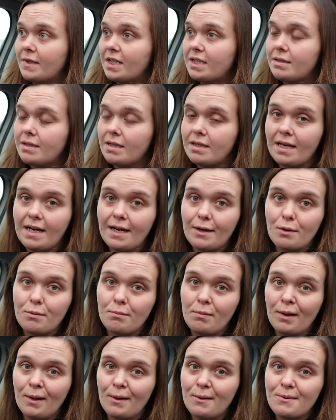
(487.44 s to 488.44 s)
So yeah,
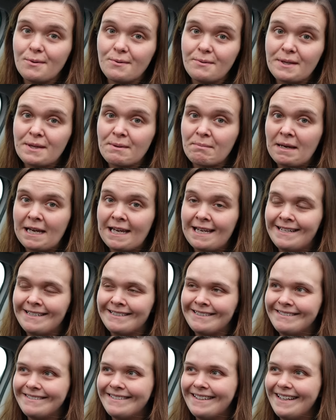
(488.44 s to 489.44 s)
come along with me.
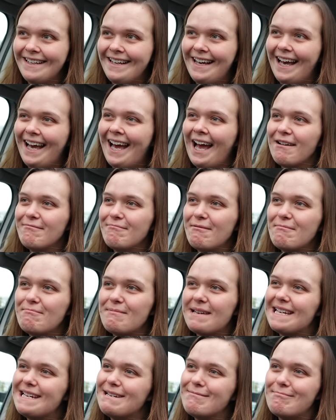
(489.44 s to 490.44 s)
I'm
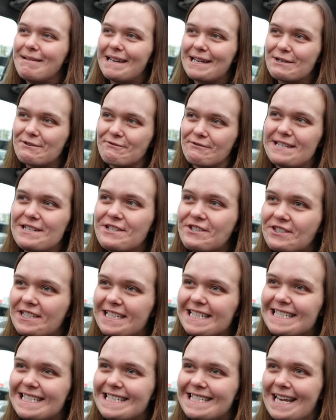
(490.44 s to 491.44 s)
being a bit
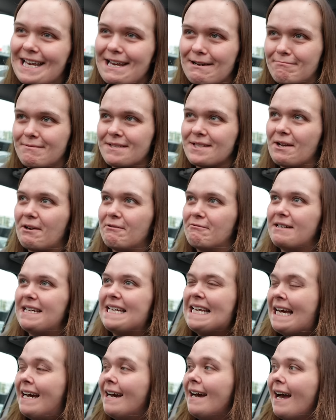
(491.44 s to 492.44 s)
grinchy today, I'm sorry.
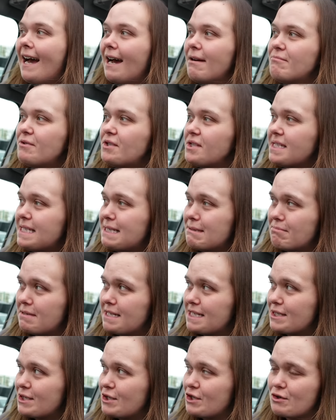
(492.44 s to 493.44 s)
I'm just a
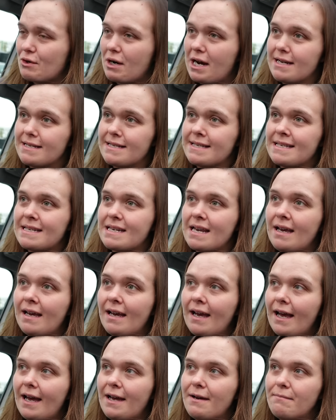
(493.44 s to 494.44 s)
bit stressed.
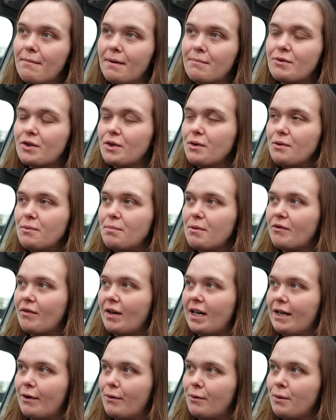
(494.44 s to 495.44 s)
I'm sure it'll be
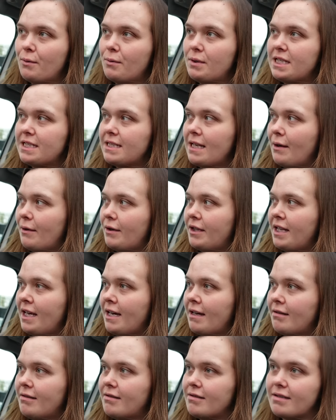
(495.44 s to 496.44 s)
fine, it all works out in the
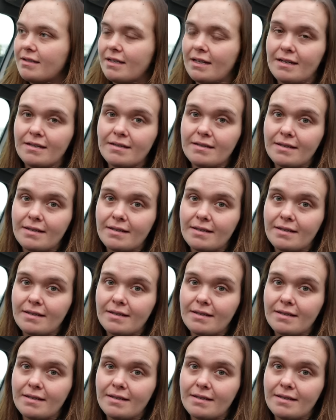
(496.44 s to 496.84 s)
end, doesn't it?